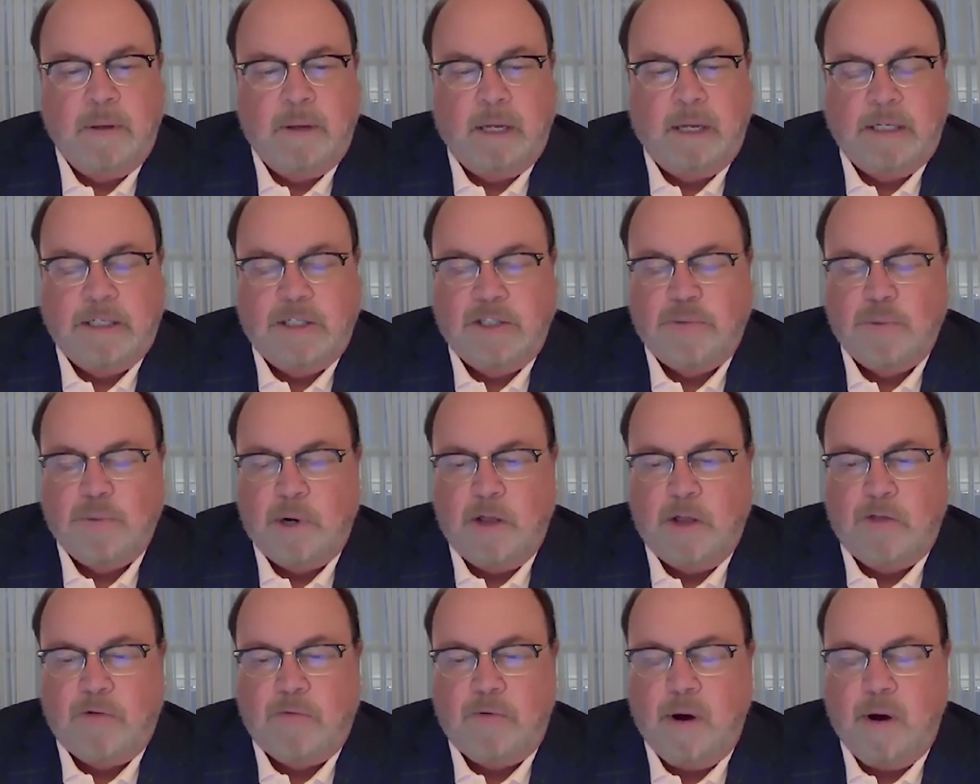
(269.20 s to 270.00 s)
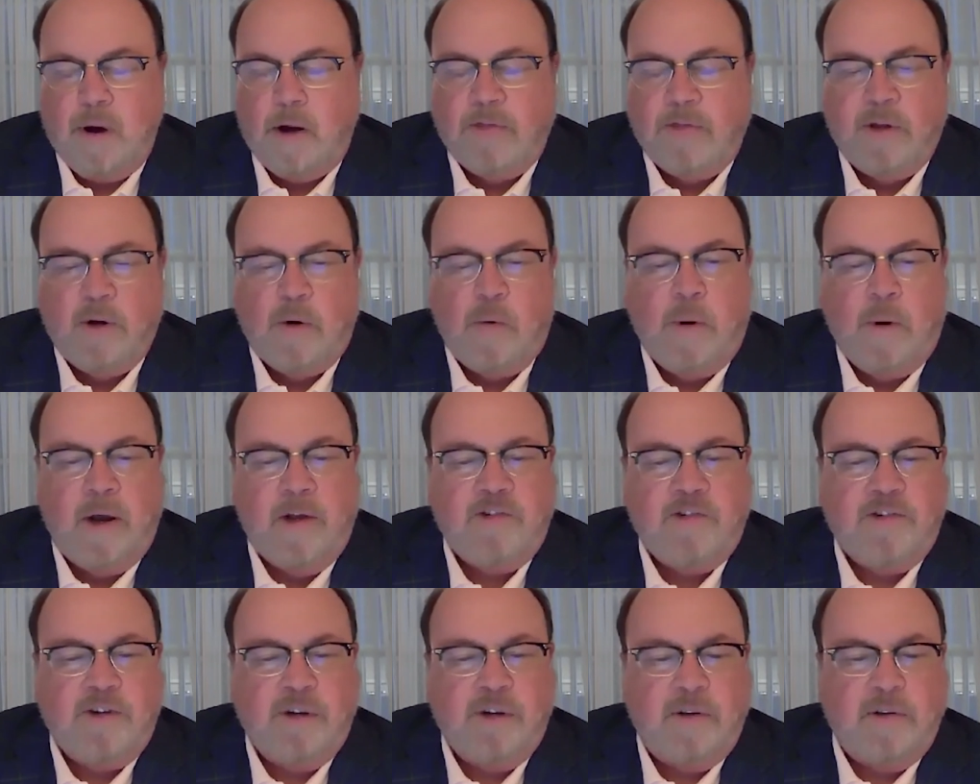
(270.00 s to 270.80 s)
Just want to throw out the
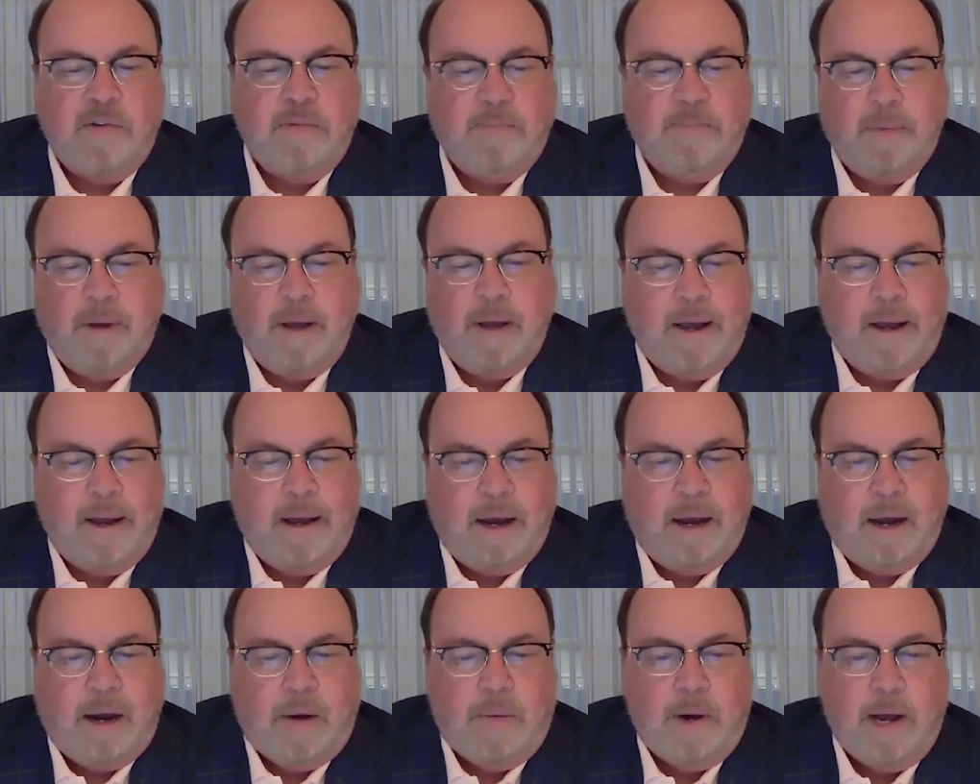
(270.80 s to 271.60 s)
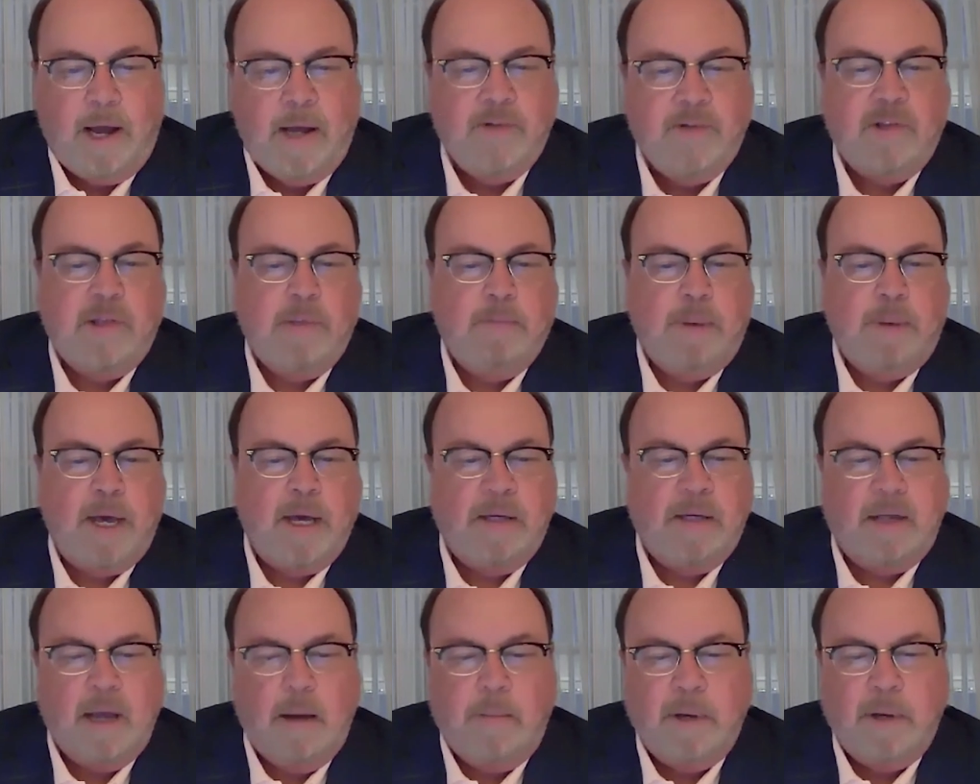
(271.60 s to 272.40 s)
question is, how has the
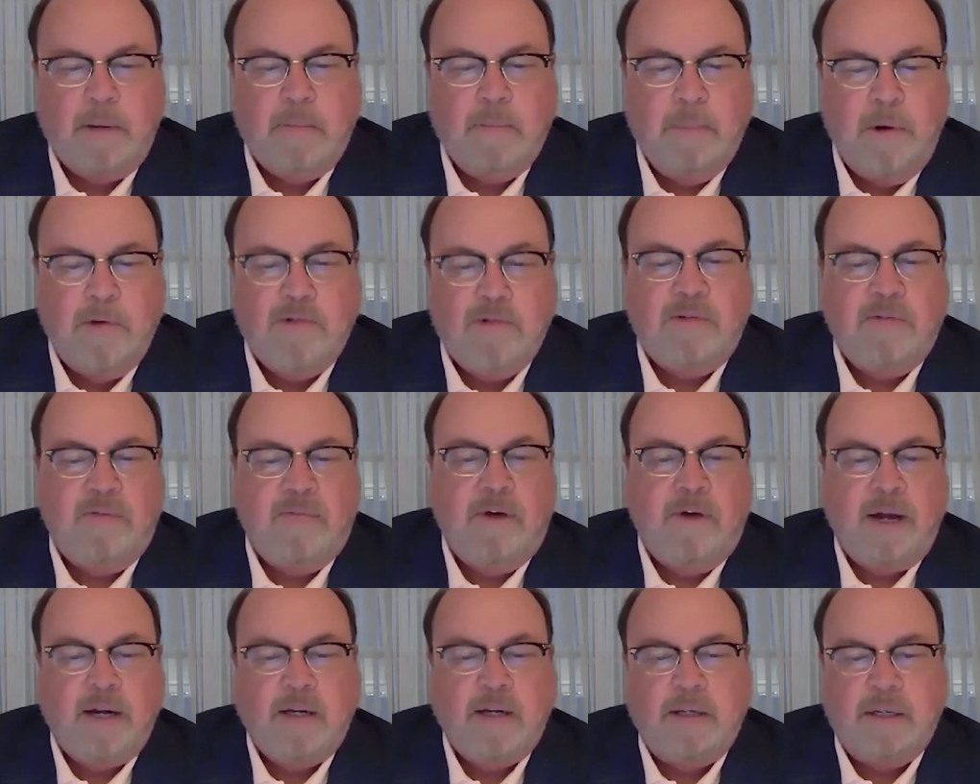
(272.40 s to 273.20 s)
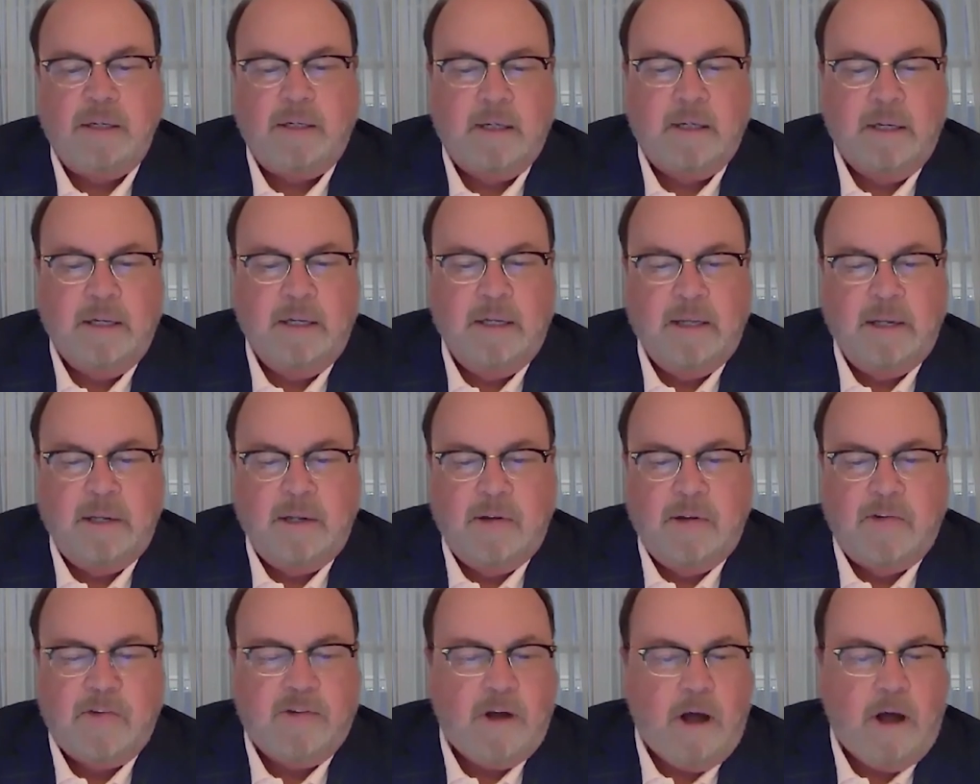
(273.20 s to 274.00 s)
pandemic most affected
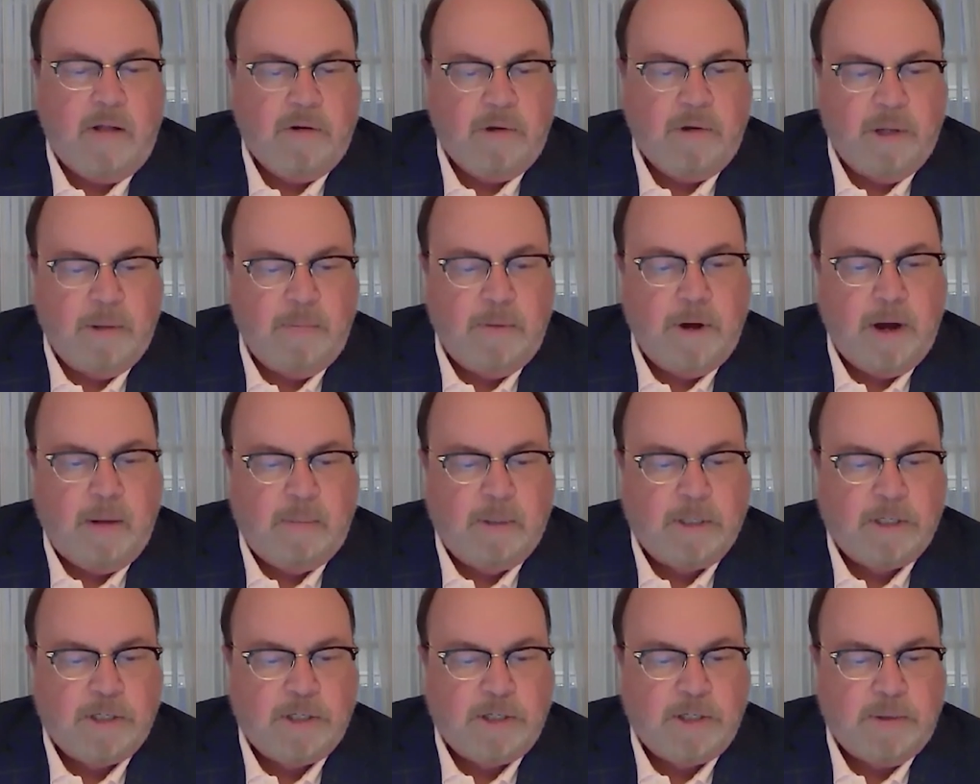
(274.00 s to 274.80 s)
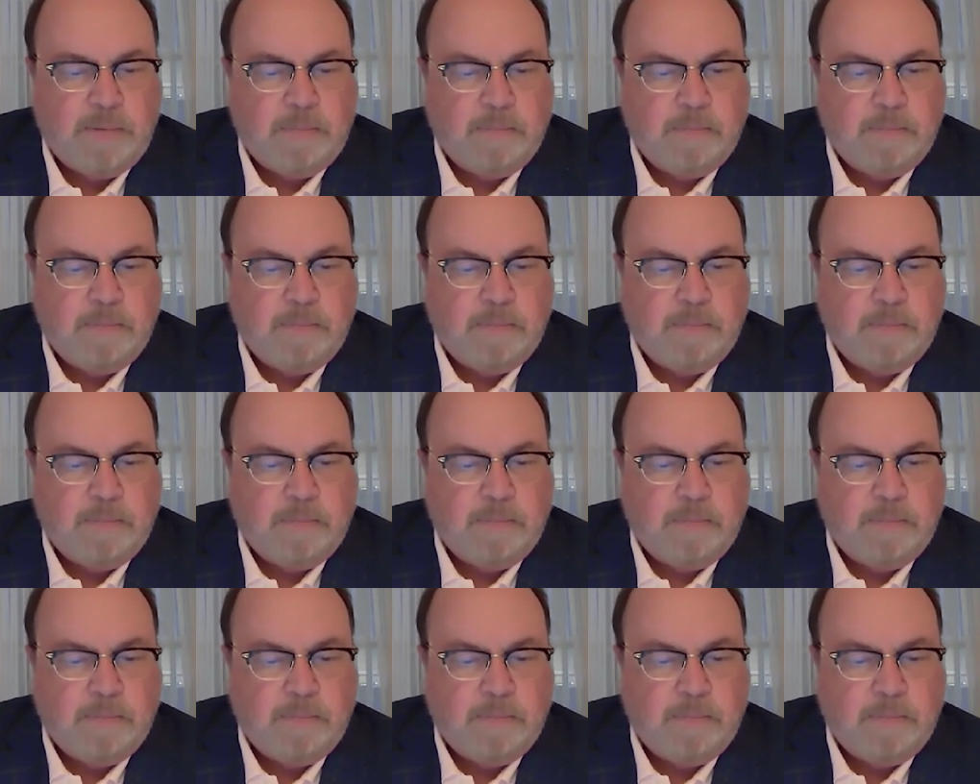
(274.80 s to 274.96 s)
scholarly publishing?